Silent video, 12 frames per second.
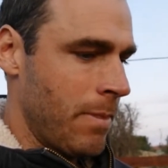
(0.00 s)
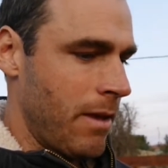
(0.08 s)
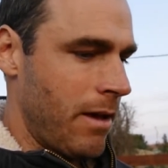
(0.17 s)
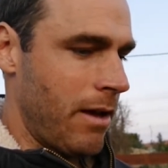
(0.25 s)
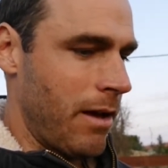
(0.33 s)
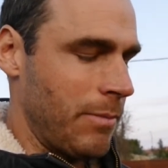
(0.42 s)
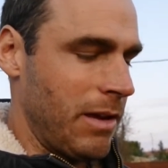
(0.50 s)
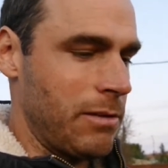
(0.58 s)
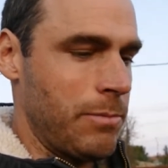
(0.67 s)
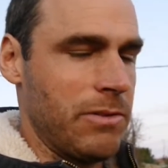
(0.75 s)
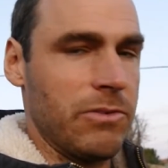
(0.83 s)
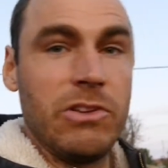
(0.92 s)
Yeah, it
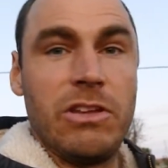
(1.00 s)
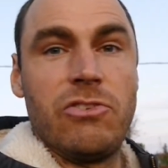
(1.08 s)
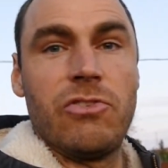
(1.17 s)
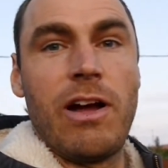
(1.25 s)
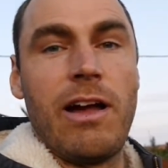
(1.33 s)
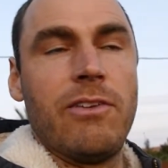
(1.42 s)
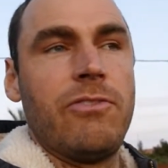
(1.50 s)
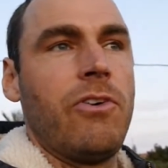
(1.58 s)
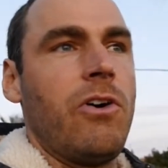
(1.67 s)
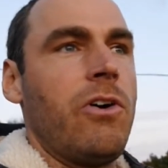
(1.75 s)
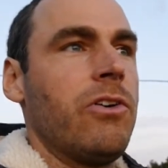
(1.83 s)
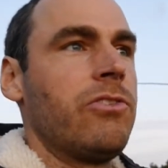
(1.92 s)
had been really dry
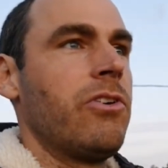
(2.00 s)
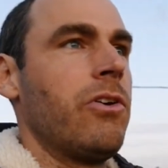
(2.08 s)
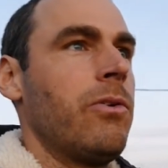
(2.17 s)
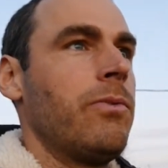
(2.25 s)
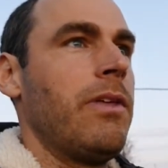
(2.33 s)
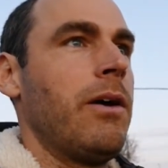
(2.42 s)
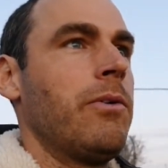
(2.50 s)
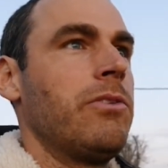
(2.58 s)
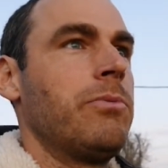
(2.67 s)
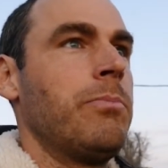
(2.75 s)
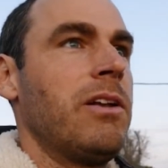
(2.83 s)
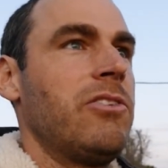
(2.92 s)
fall, so that
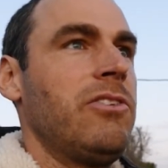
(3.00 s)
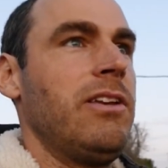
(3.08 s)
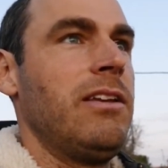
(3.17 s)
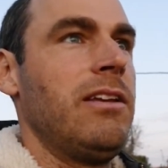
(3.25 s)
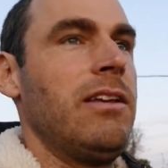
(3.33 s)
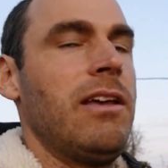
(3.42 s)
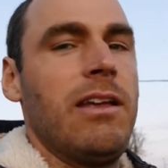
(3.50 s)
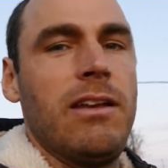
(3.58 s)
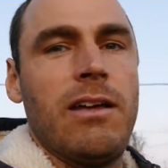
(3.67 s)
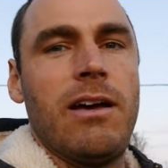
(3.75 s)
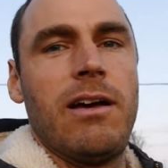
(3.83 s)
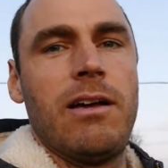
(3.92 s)
was much needed
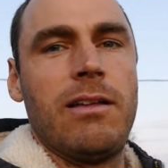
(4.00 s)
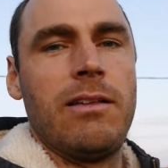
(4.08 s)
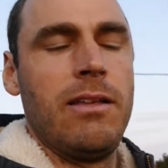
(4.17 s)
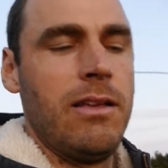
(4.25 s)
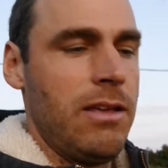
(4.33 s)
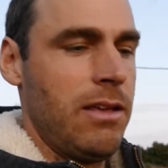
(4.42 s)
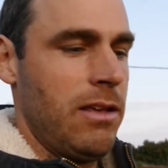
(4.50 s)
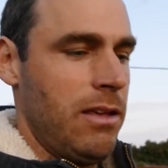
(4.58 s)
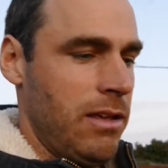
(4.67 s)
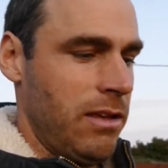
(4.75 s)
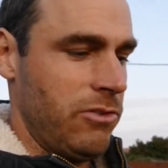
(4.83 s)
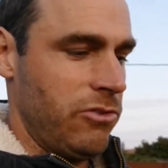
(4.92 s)
and
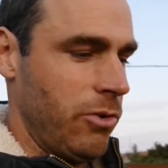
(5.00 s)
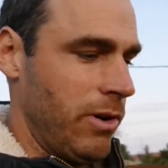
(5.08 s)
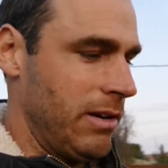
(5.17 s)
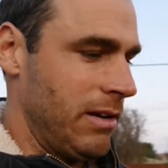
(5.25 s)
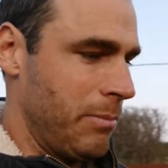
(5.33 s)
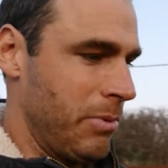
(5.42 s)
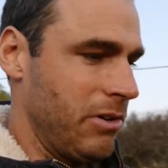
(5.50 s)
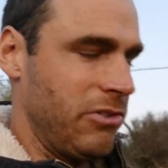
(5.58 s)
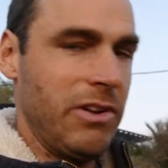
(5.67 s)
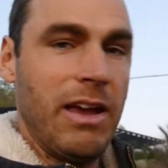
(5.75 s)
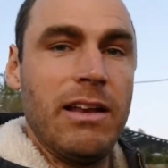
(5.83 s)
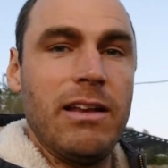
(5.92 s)
enjoyed and
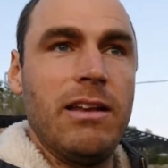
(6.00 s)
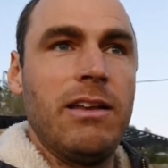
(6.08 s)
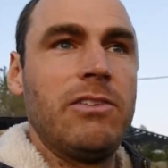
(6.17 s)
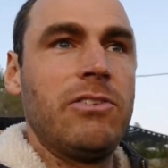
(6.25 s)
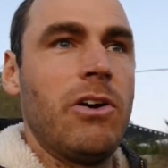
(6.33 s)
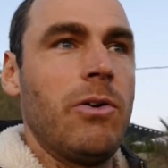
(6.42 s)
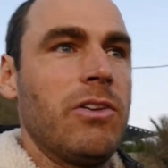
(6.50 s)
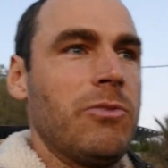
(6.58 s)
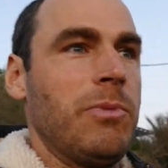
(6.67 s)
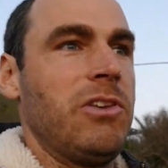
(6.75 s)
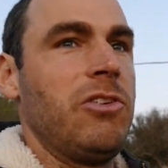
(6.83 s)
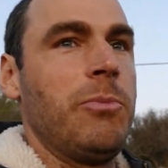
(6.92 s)
appreciated. So it
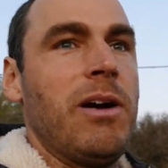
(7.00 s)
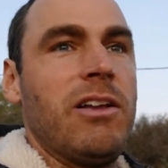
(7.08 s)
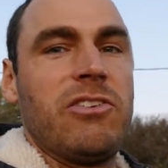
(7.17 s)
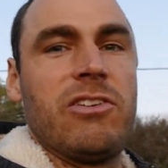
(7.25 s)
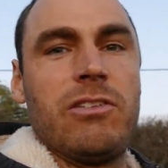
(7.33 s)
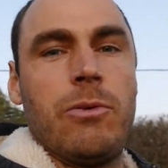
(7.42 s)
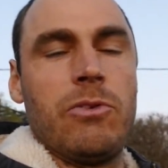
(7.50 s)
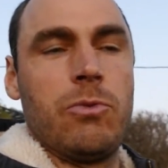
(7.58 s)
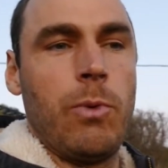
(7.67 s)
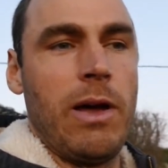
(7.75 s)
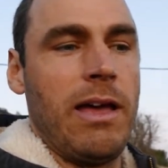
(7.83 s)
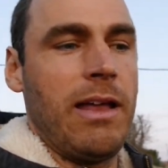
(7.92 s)
hasn't been too much because it was
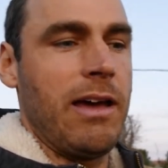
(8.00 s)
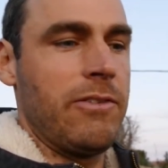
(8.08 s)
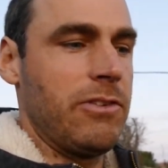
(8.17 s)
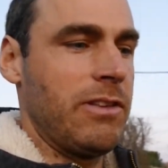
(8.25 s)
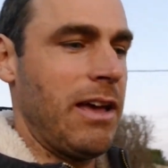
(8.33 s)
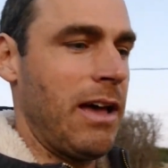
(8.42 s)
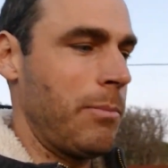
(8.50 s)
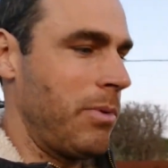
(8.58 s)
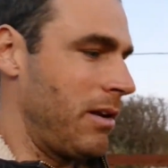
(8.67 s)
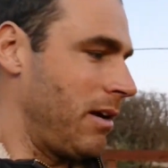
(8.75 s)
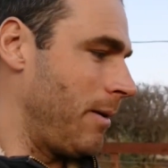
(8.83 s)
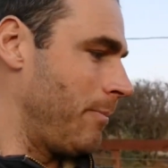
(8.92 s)
wet after that,
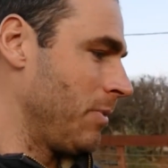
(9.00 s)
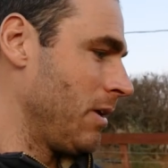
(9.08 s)
but